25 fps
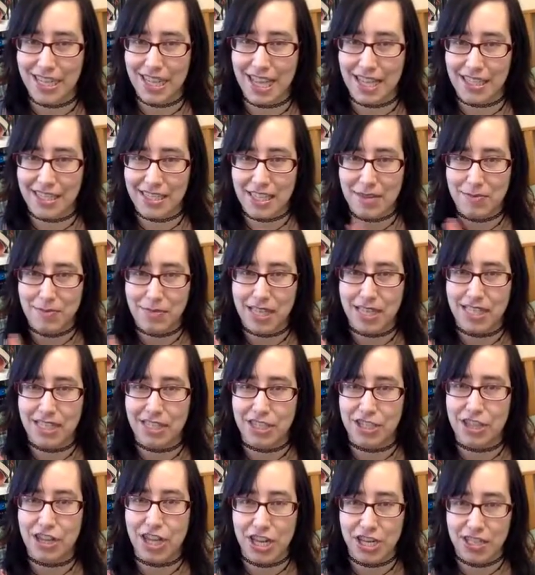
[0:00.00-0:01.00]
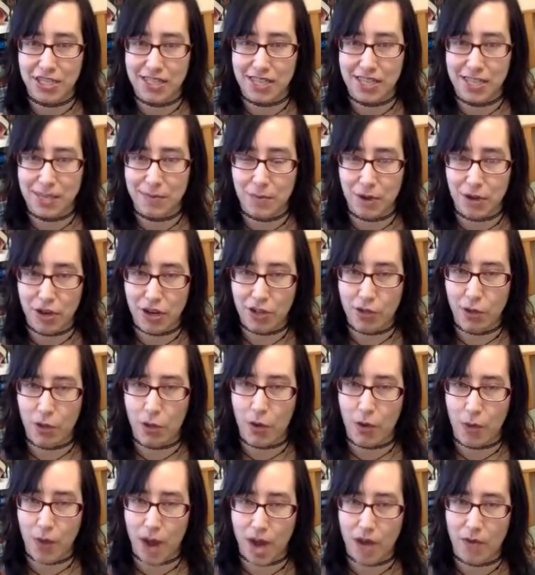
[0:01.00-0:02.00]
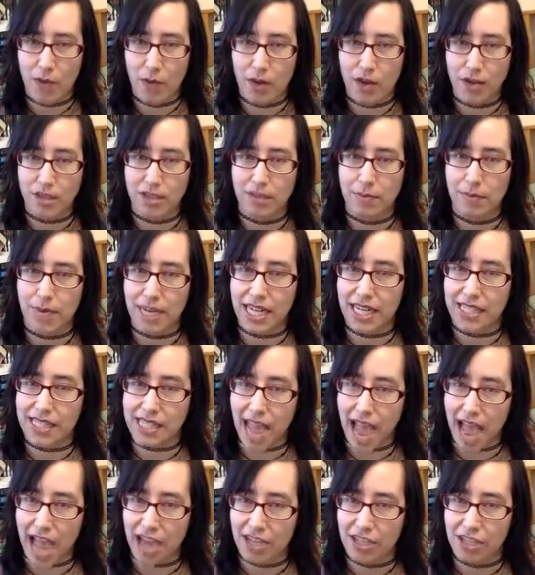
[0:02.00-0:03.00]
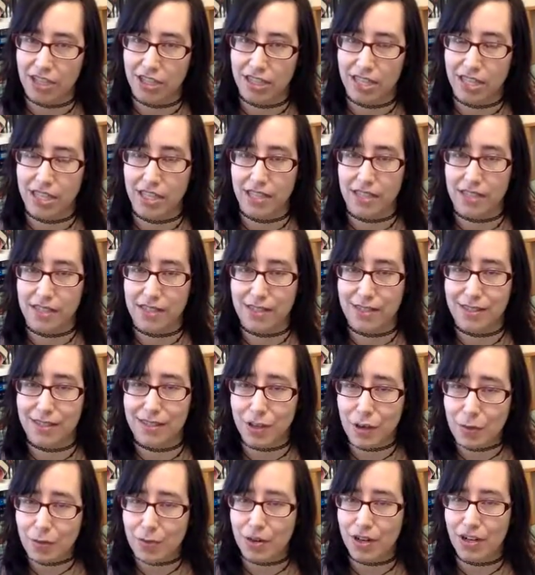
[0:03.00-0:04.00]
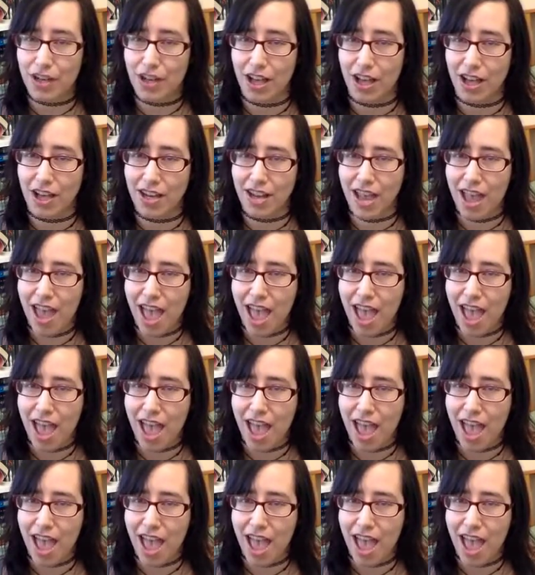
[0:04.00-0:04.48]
It seems like the cheesiest book in the whole wide world, but it's actually super good.